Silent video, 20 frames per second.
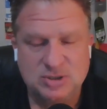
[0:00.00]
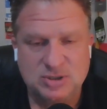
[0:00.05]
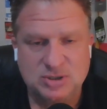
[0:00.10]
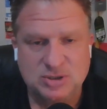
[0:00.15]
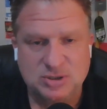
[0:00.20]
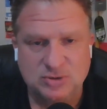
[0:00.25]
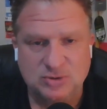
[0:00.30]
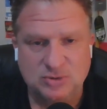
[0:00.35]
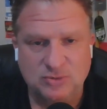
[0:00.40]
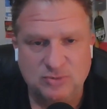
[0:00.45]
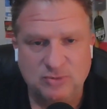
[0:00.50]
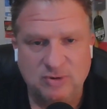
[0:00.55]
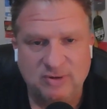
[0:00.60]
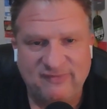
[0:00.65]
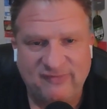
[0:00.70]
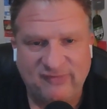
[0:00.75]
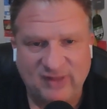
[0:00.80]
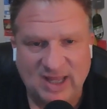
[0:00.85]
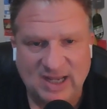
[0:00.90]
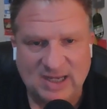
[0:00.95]
to
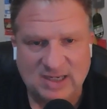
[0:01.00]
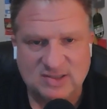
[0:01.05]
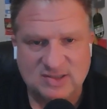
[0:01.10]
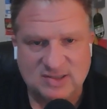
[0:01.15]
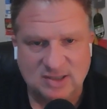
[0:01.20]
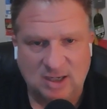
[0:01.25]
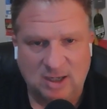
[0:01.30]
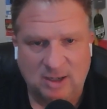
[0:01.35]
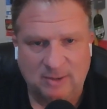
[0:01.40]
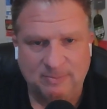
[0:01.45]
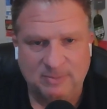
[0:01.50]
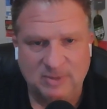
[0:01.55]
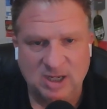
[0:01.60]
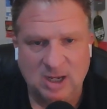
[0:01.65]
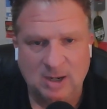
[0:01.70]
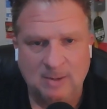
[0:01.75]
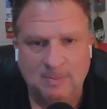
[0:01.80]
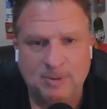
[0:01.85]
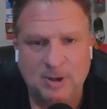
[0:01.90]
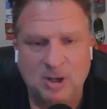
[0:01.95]
flex some
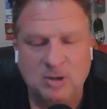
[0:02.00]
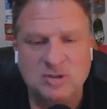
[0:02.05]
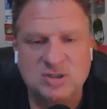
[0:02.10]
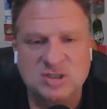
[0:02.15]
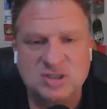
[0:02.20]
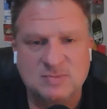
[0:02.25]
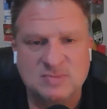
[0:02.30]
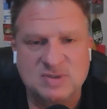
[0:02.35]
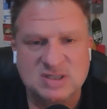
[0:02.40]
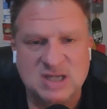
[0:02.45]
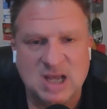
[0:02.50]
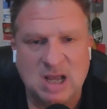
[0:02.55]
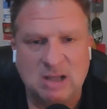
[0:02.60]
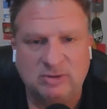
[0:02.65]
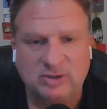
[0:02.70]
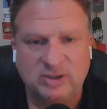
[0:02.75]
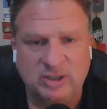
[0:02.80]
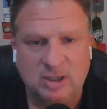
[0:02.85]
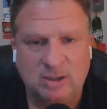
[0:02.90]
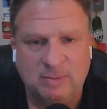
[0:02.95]
and post some
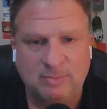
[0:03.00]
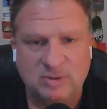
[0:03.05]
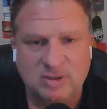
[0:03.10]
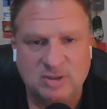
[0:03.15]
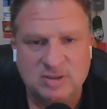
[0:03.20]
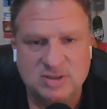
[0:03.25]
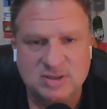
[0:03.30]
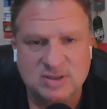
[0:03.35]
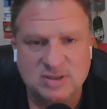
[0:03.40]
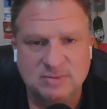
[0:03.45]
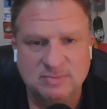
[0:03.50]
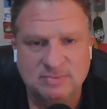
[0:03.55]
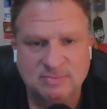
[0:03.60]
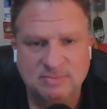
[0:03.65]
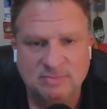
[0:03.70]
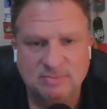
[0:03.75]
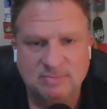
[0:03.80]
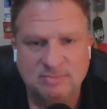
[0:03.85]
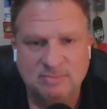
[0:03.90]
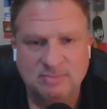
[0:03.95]
solid numbers.
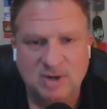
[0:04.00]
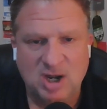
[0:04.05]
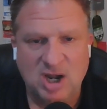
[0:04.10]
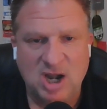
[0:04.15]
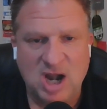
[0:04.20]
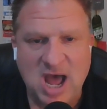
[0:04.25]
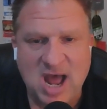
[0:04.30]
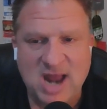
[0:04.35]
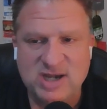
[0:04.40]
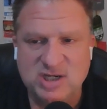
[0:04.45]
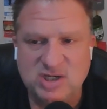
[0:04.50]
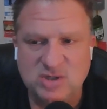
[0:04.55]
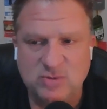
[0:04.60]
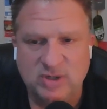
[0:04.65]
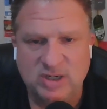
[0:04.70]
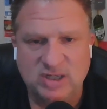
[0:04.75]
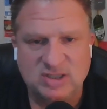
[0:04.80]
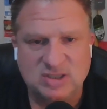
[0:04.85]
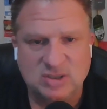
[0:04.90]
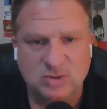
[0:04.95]
Not
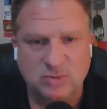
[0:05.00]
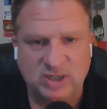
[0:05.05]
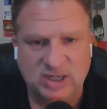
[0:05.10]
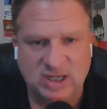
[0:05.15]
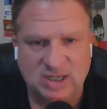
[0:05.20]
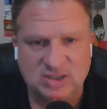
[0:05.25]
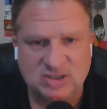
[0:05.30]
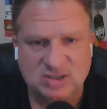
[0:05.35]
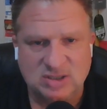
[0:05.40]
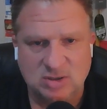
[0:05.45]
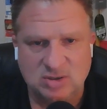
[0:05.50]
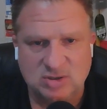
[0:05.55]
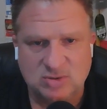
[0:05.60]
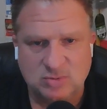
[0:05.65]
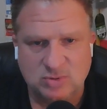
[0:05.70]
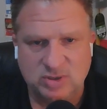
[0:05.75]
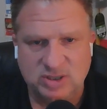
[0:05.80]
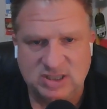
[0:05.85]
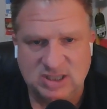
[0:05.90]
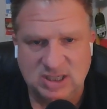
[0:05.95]
doing so against those
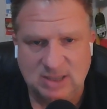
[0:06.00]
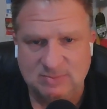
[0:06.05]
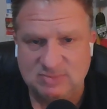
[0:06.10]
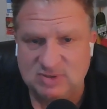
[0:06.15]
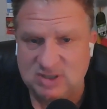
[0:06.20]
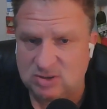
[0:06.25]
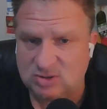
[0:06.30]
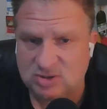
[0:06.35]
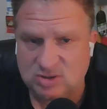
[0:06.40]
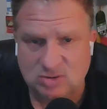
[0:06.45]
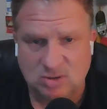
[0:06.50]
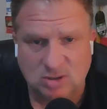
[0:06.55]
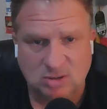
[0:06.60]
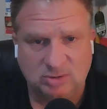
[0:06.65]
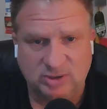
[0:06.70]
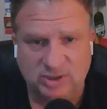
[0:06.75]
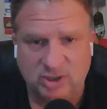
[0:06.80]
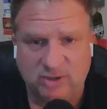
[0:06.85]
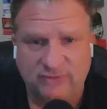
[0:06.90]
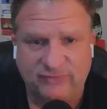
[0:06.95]
three teams that are
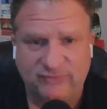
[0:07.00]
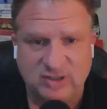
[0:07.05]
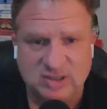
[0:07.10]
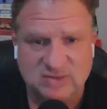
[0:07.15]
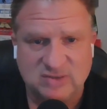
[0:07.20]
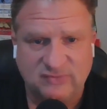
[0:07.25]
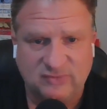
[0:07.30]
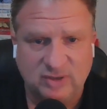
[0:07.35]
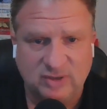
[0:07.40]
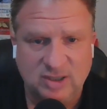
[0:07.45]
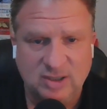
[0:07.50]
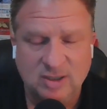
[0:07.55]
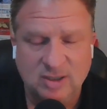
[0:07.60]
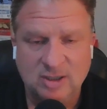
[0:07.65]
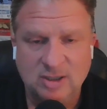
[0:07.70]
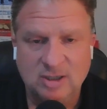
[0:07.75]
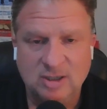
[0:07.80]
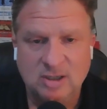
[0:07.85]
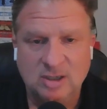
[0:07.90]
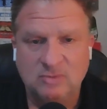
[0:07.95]
struggling offensively
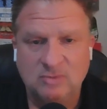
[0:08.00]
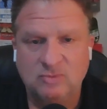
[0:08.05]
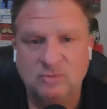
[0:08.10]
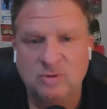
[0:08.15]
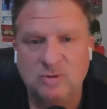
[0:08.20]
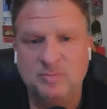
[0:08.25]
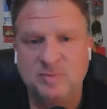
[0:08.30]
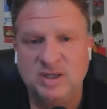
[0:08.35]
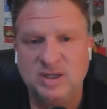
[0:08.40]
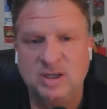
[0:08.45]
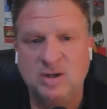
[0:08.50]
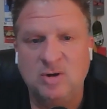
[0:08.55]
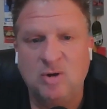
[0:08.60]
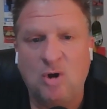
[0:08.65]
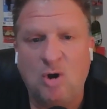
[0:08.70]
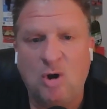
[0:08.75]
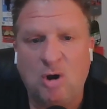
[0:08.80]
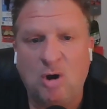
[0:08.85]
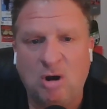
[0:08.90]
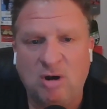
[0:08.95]
would be an
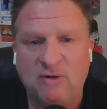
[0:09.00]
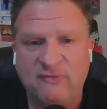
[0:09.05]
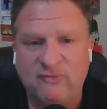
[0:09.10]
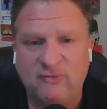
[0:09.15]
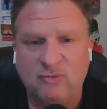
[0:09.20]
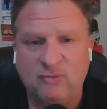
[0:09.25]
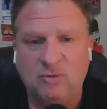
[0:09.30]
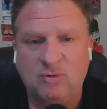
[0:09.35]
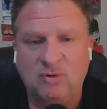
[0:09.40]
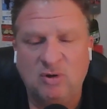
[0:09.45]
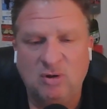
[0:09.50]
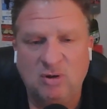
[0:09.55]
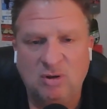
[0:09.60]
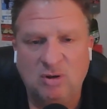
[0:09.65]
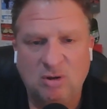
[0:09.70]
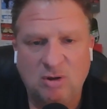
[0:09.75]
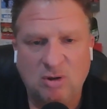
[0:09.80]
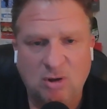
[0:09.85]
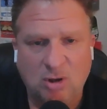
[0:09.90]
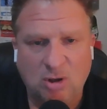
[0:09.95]
awful,
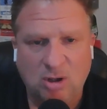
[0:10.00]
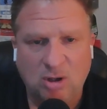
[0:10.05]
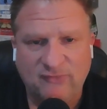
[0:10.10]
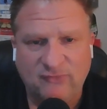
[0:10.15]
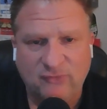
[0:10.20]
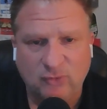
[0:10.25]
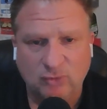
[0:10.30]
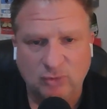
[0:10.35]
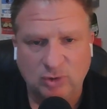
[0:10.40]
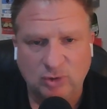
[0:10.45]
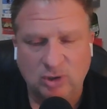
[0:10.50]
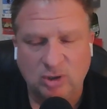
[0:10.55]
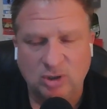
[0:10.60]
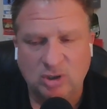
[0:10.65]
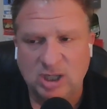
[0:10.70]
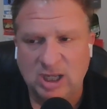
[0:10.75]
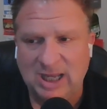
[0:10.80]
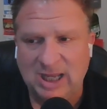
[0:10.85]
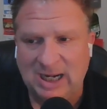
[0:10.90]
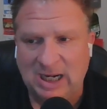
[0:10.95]
awful
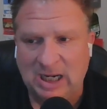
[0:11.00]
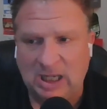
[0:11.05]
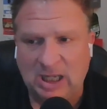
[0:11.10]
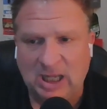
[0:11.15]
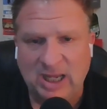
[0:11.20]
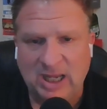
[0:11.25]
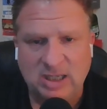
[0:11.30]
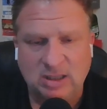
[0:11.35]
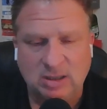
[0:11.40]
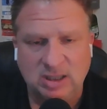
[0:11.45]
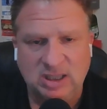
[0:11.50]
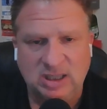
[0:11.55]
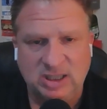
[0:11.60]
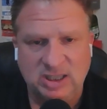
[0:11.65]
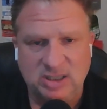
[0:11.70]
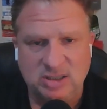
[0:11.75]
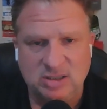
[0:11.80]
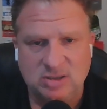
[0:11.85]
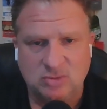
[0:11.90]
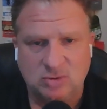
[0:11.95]
look and likely
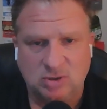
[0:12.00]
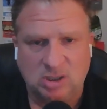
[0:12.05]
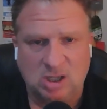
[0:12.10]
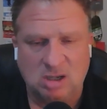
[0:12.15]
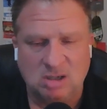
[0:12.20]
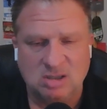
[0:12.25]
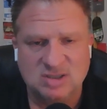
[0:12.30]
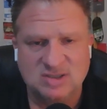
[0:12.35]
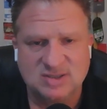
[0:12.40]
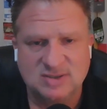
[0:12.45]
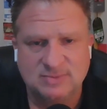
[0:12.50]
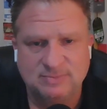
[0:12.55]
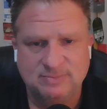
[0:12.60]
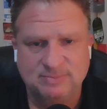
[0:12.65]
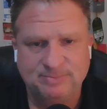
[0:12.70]
lead to a loss.